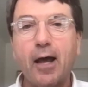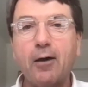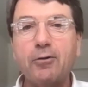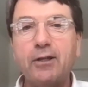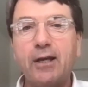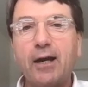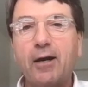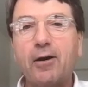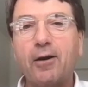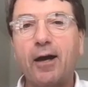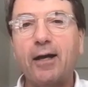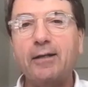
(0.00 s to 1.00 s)
out
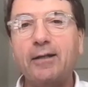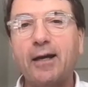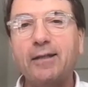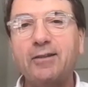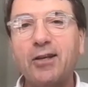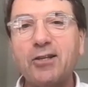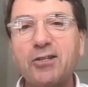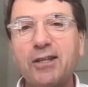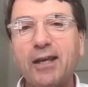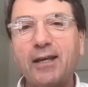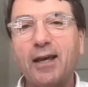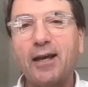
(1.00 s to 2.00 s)
there and
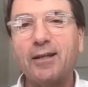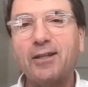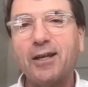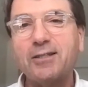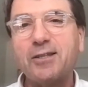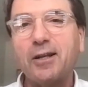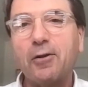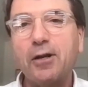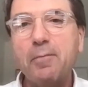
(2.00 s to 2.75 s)
testing the